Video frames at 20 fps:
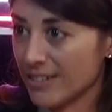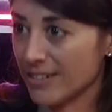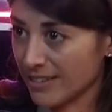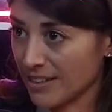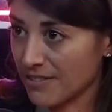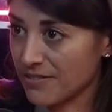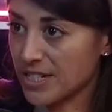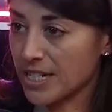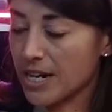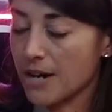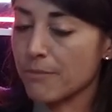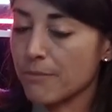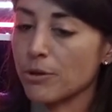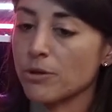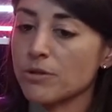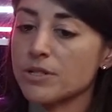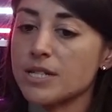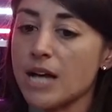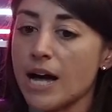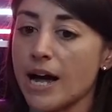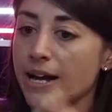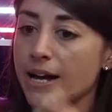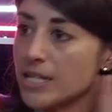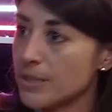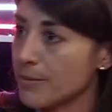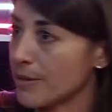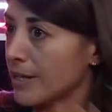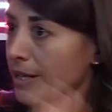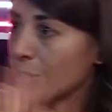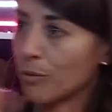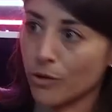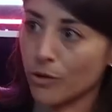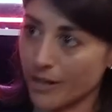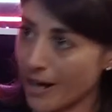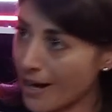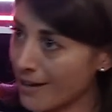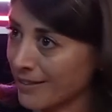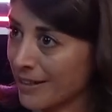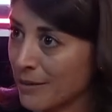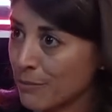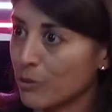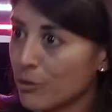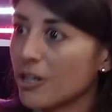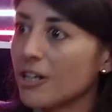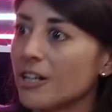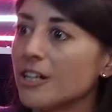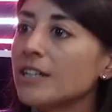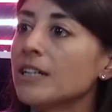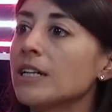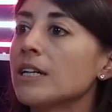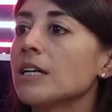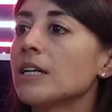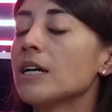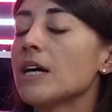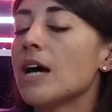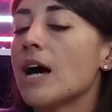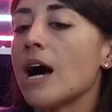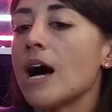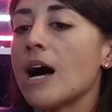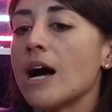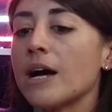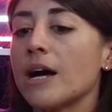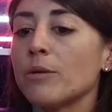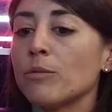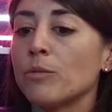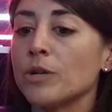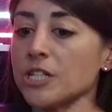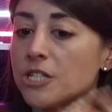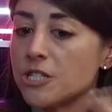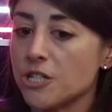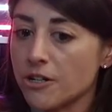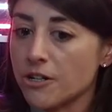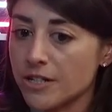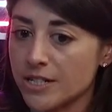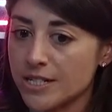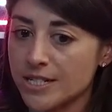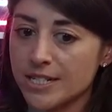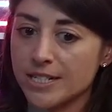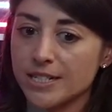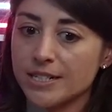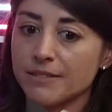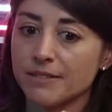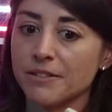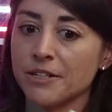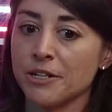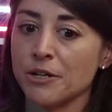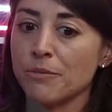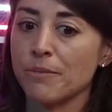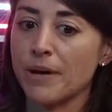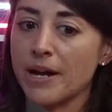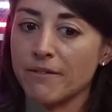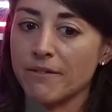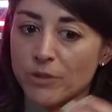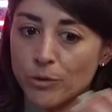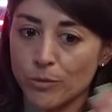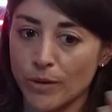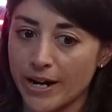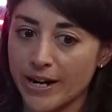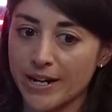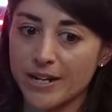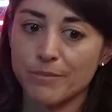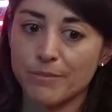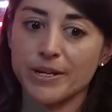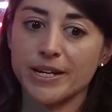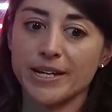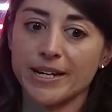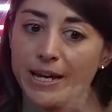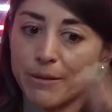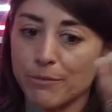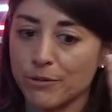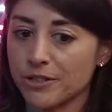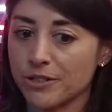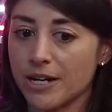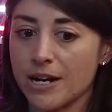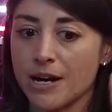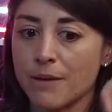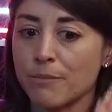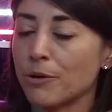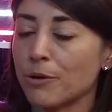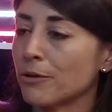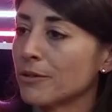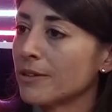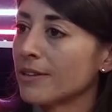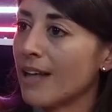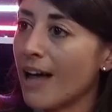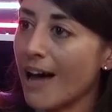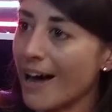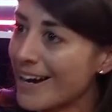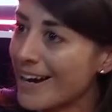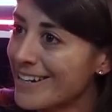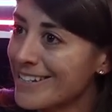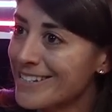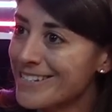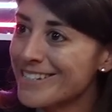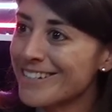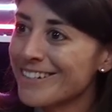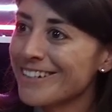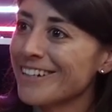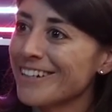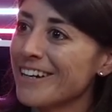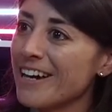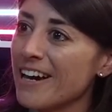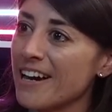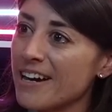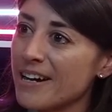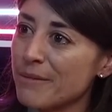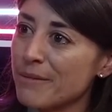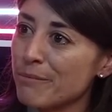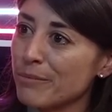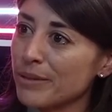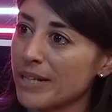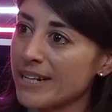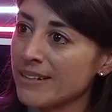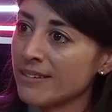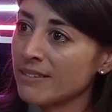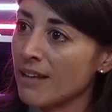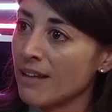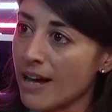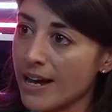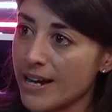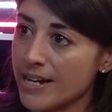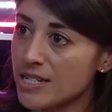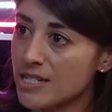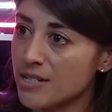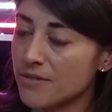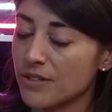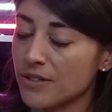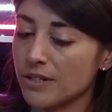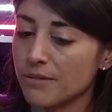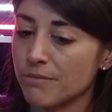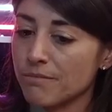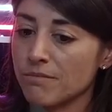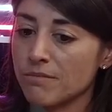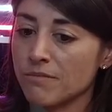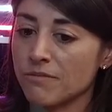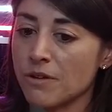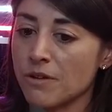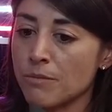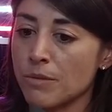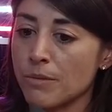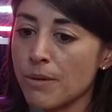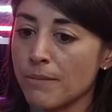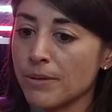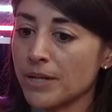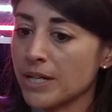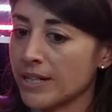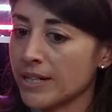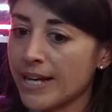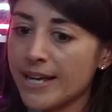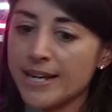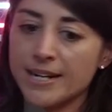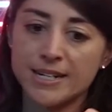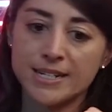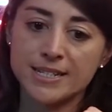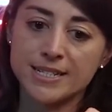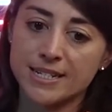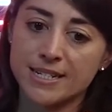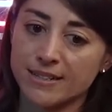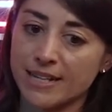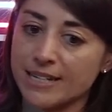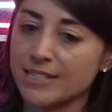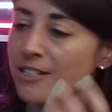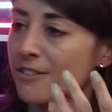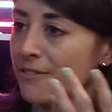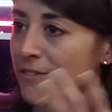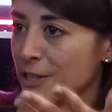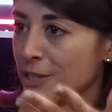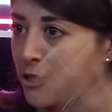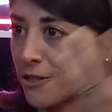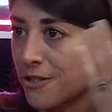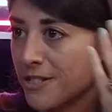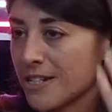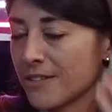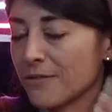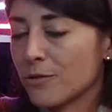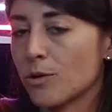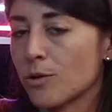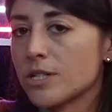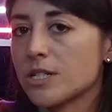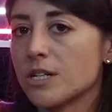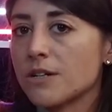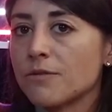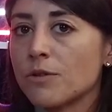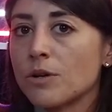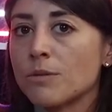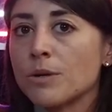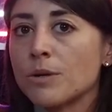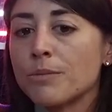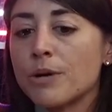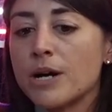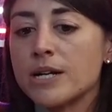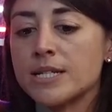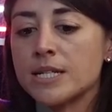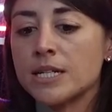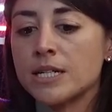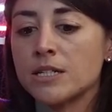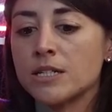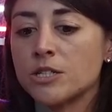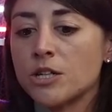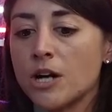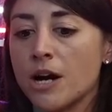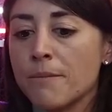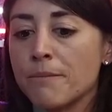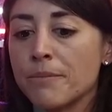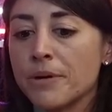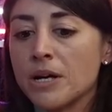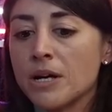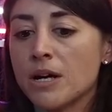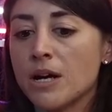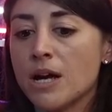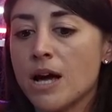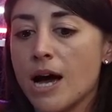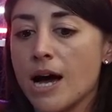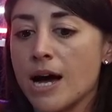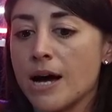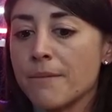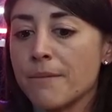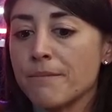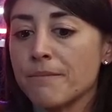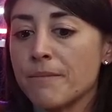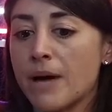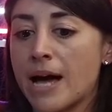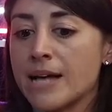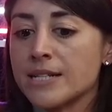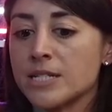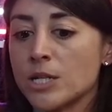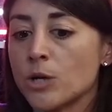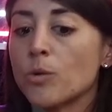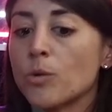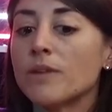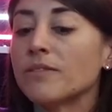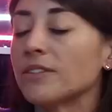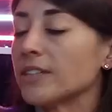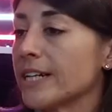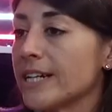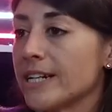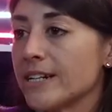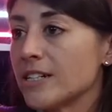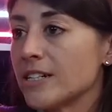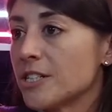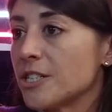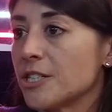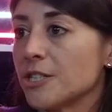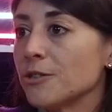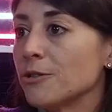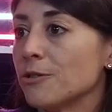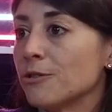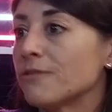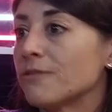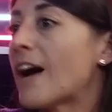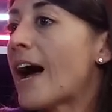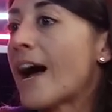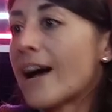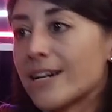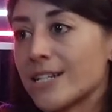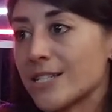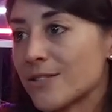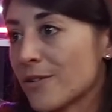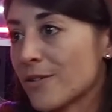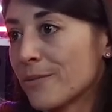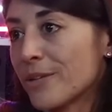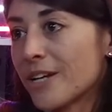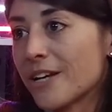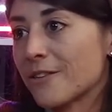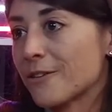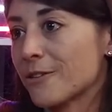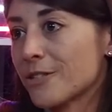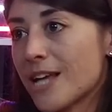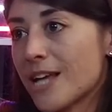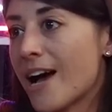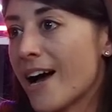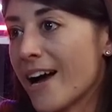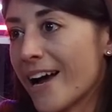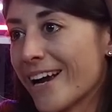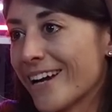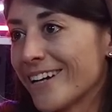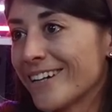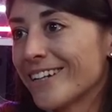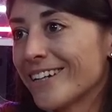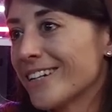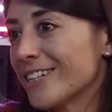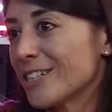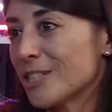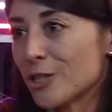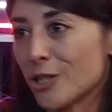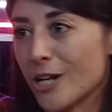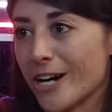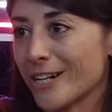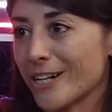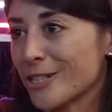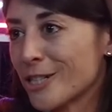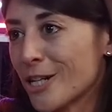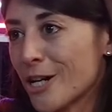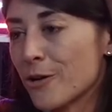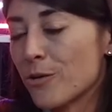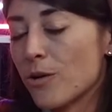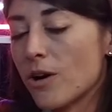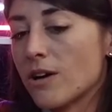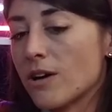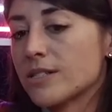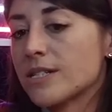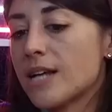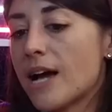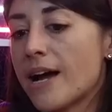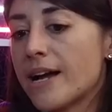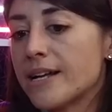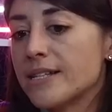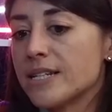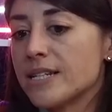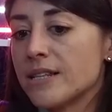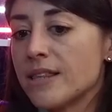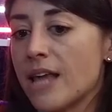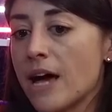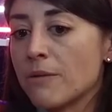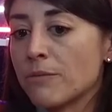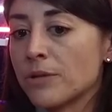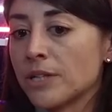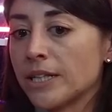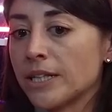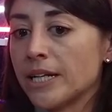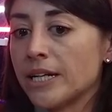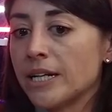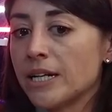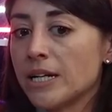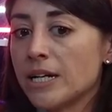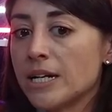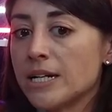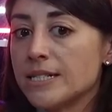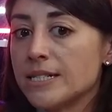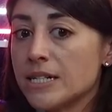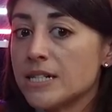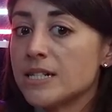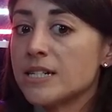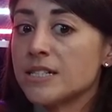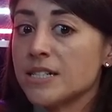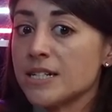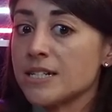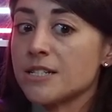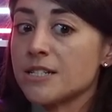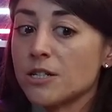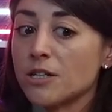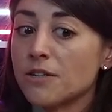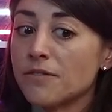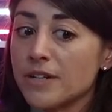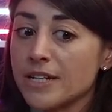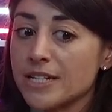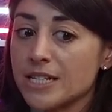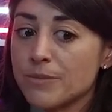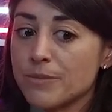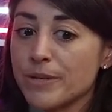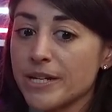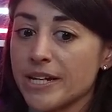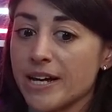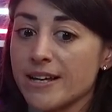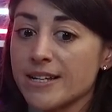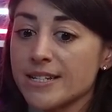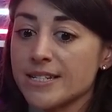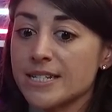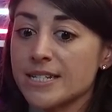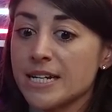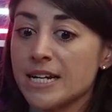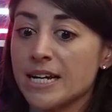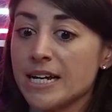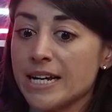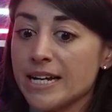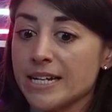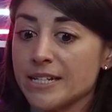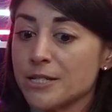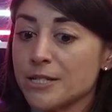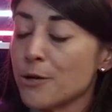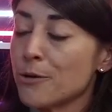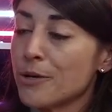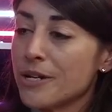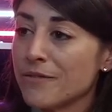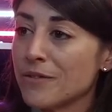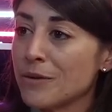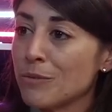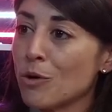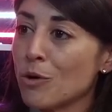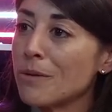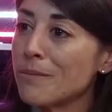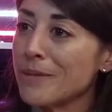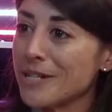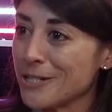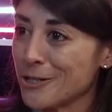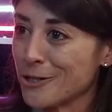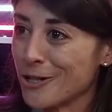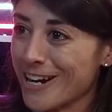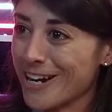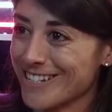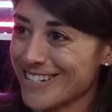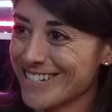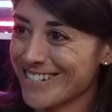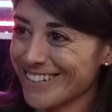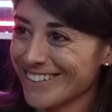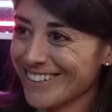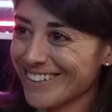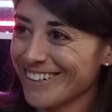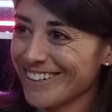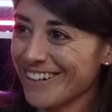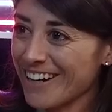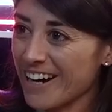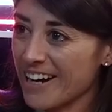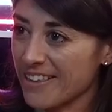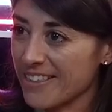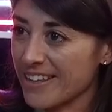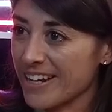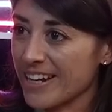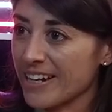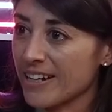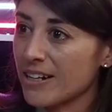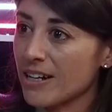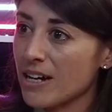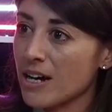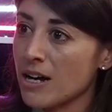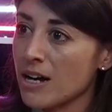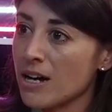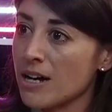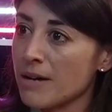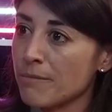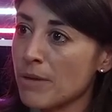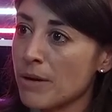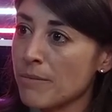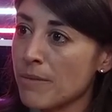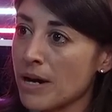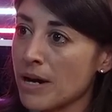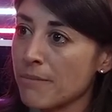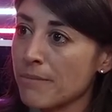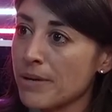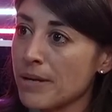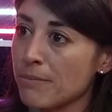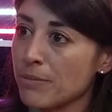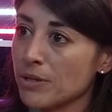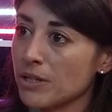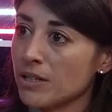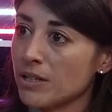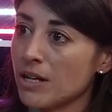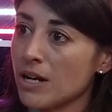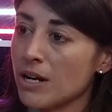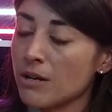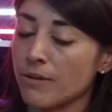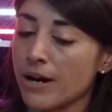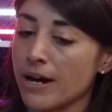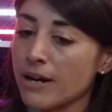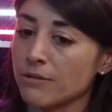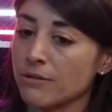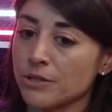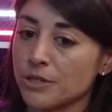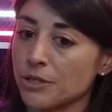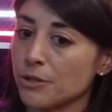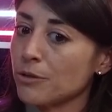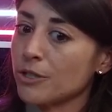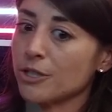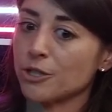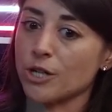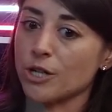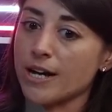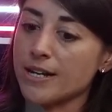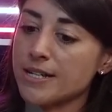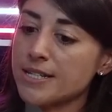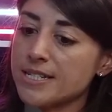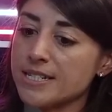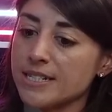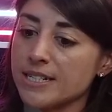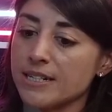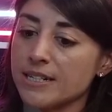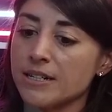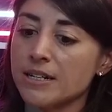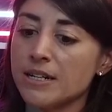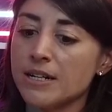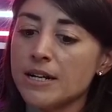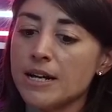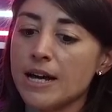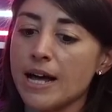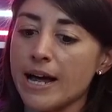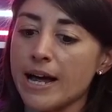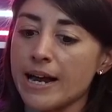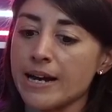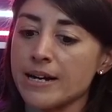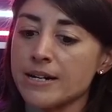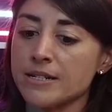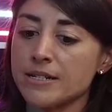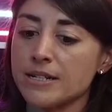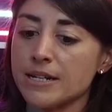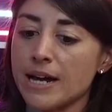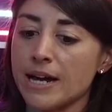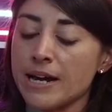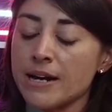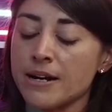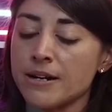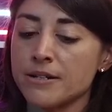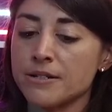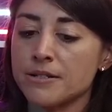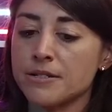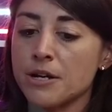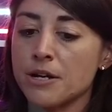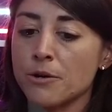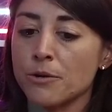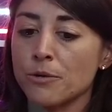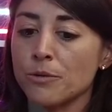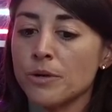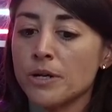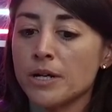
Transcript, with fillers: Lifting at both sides, being like, we're not liberal, uh, which started to, you know, pave the way to being able to uphold lies, um, blatant lies from from Republican candidates and elected officials, and of course our former president Trump, um, as equivalent to facts from the other side to try to show all sides, and that really did a disservice because it sowed even more mistrust, I think, um, among people around who to trust and and and so